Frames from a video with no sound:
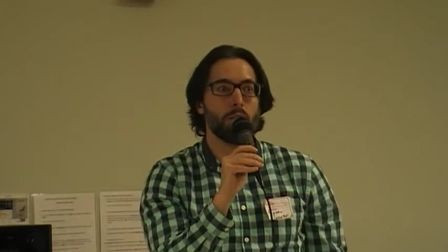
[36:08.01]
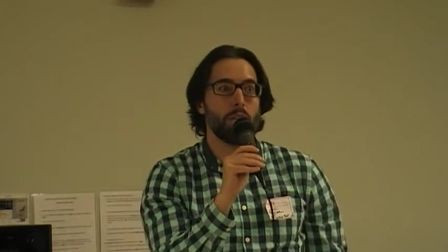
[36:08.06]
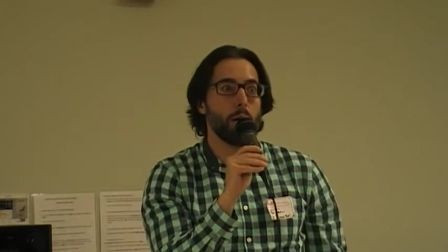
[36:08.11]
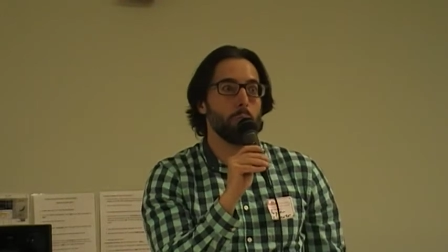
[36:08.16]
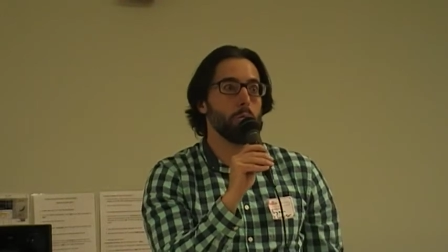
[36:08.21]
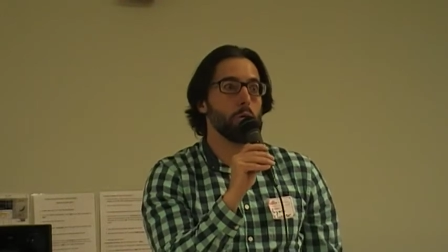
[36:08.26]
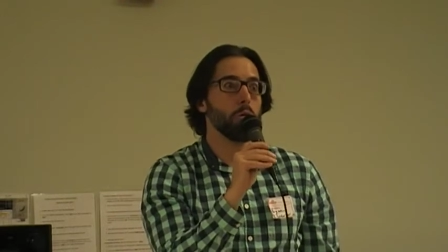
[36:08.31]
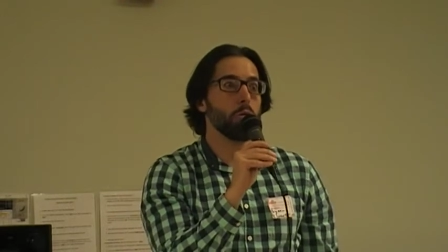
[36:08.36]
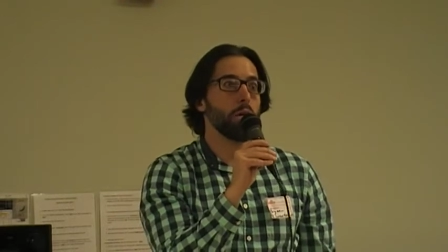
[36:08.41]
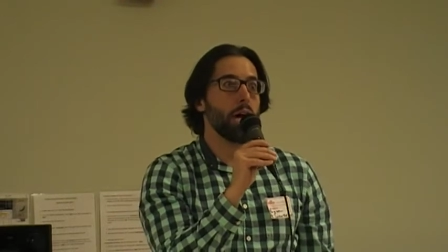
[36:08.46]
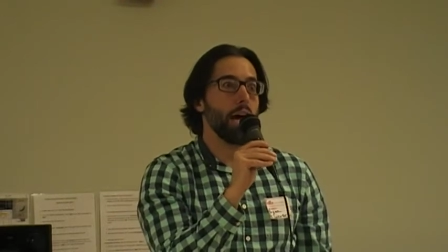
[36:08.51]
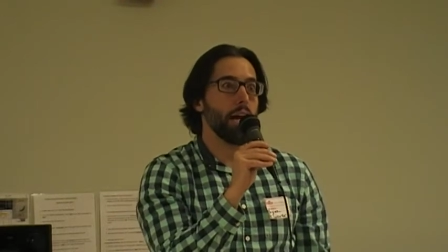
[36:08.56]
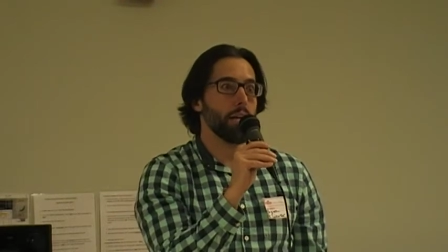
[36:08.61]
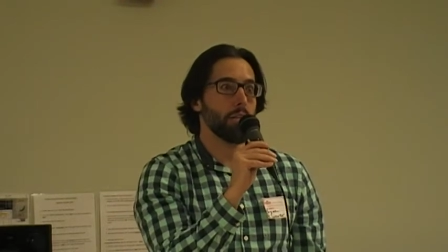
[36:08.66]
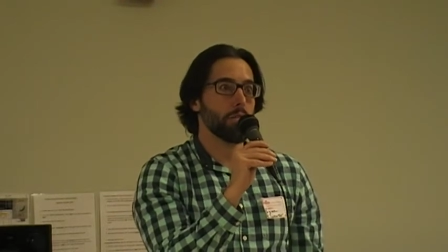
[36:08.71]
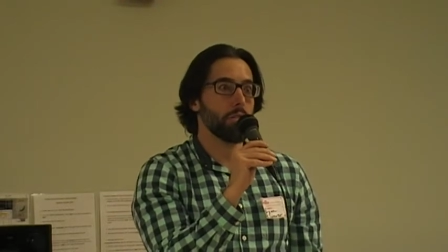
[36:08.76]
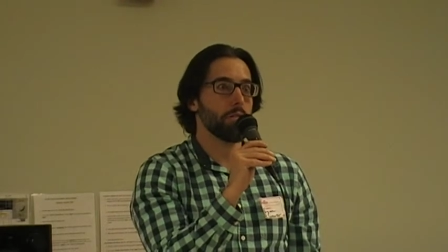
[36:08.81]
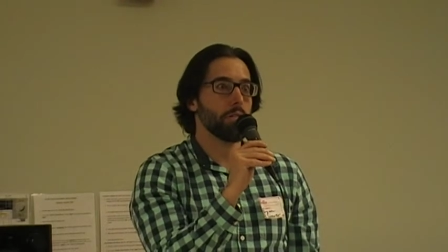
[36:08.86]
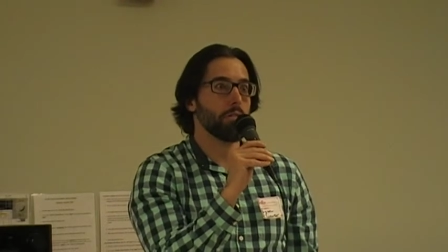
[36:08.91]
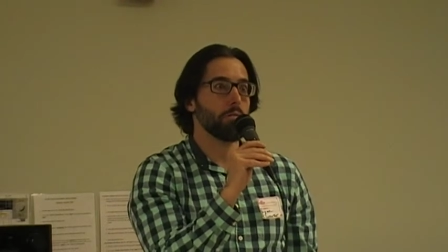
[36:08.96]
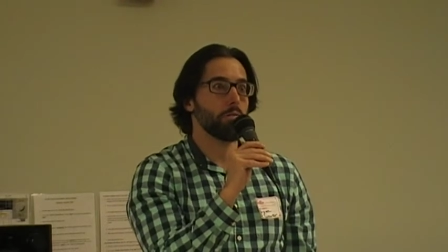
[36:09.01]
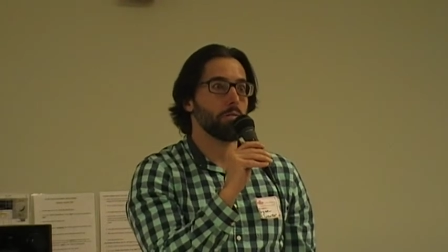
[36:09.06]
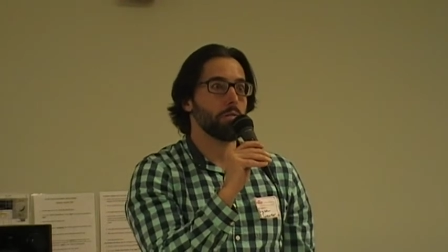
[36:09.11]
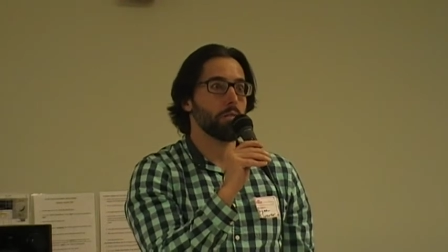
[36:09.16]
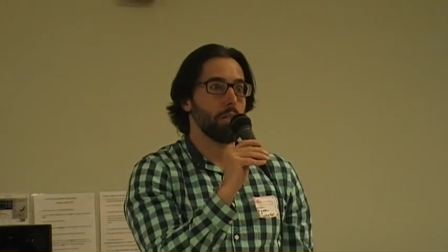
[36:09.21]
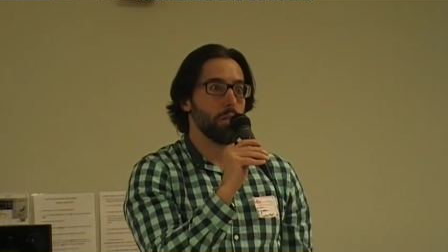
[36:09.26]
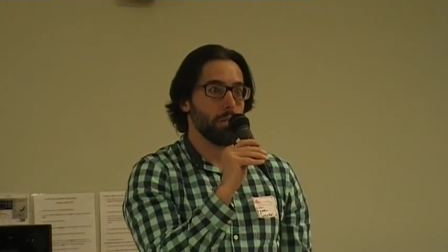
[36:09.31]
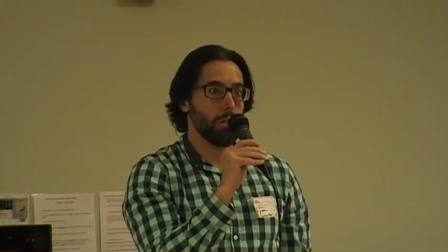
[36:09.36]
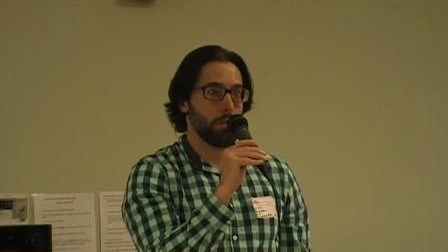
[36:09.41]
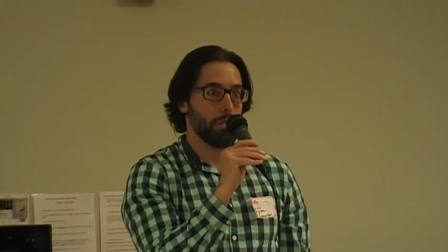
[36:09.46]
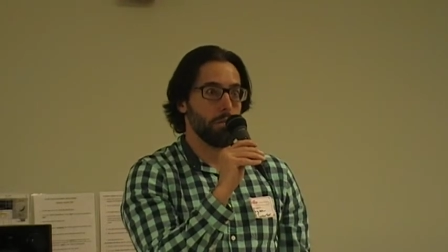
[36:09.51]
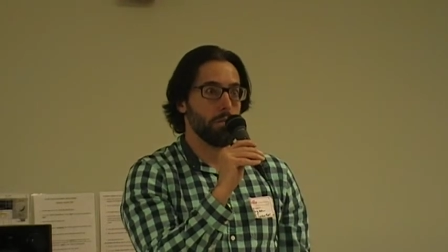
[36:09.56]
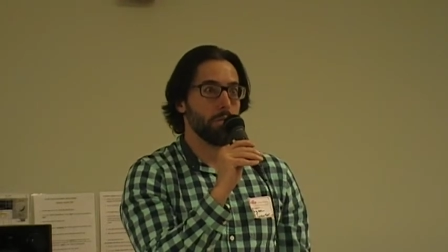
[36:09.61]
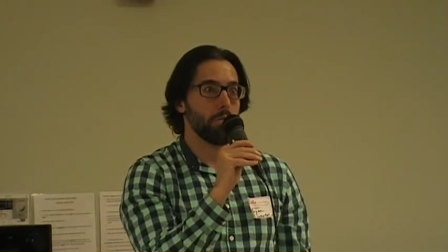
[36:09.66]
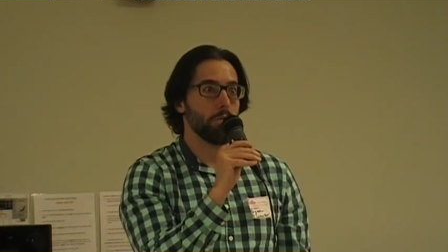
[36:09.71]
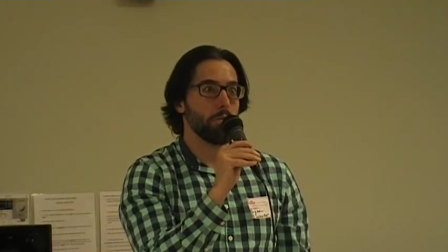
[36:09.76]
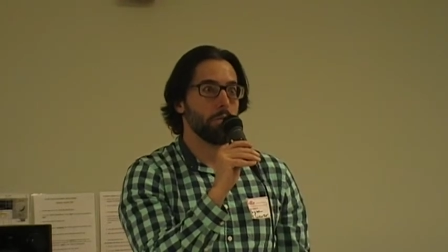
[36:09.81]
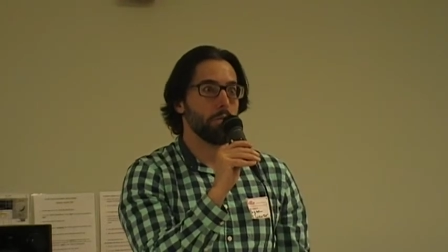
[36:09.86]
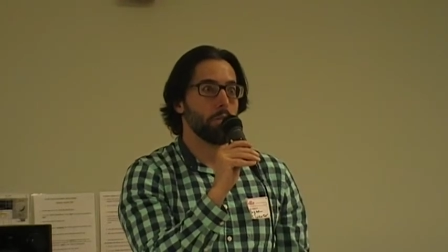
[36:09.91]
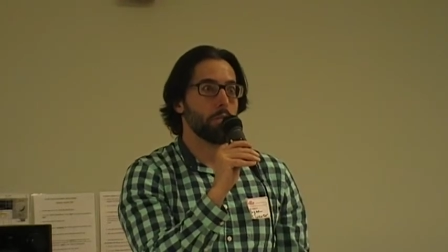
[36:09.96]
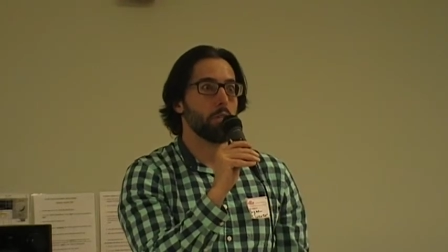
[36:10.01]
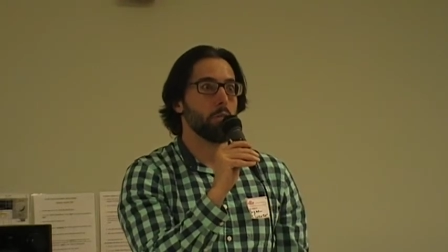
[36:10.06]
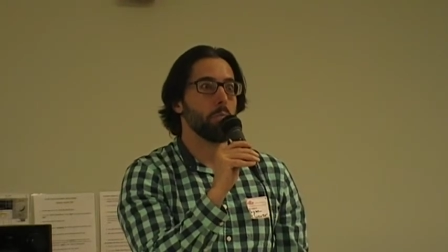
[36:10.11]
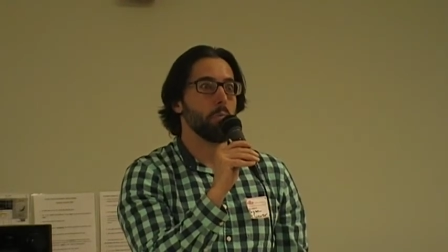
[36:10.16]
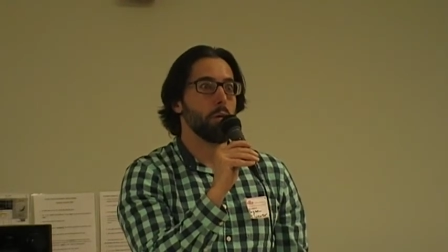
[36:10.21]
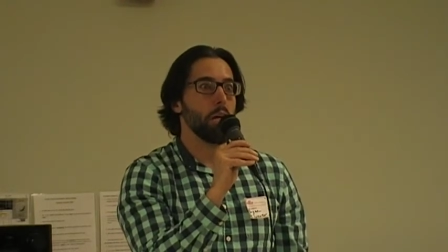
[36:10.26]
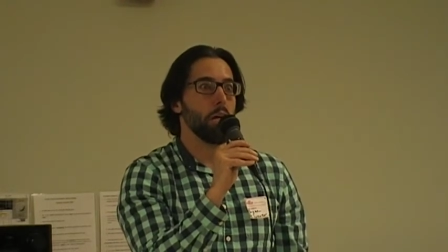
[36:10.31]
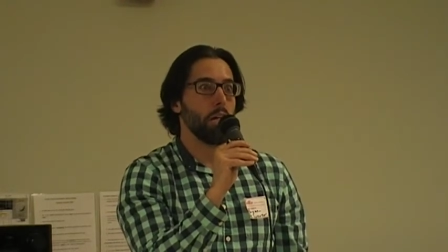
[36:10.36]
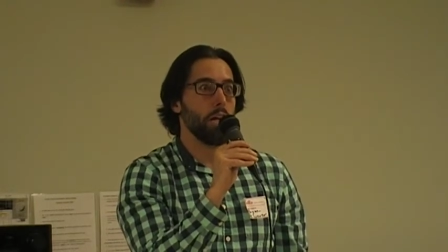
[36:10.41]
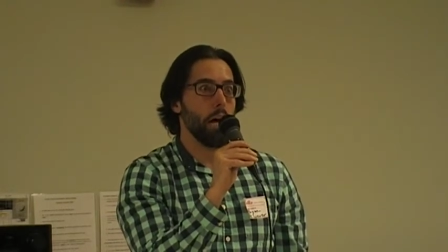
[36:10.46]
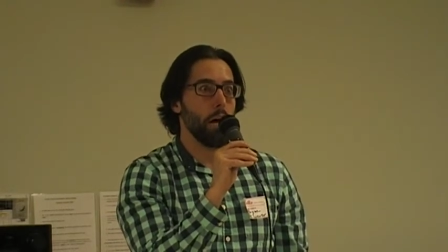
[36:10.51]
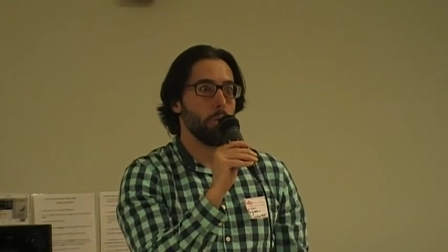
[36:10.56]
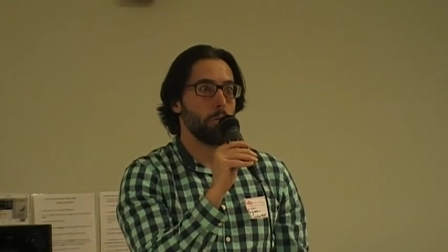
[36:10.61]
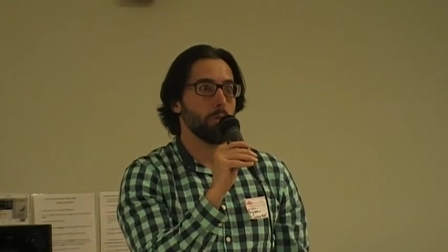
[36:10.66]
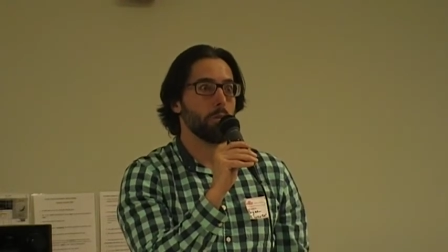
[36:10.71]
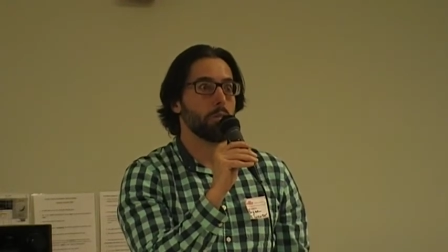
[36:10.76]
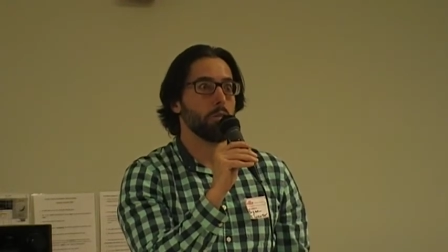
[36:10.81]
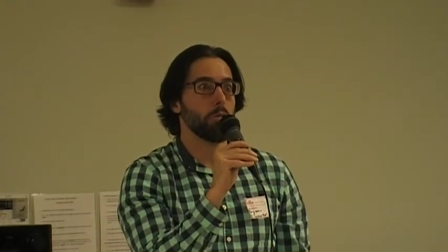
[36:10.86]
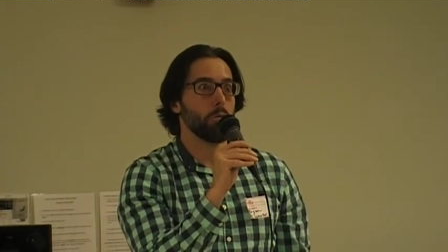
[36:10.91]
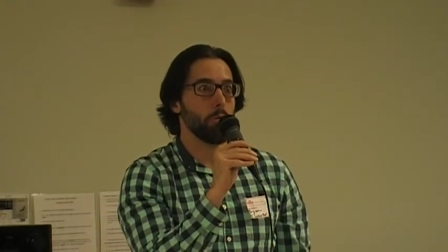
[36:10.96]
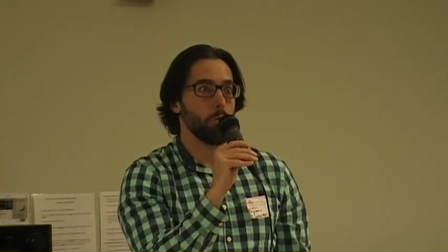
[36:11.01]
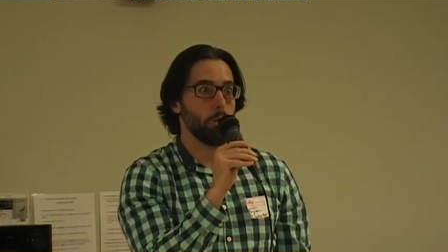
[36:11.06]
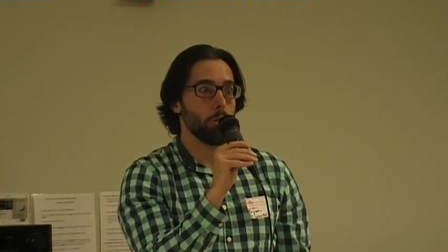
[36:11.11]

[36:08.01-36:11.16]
deputized citizens to be allowed to,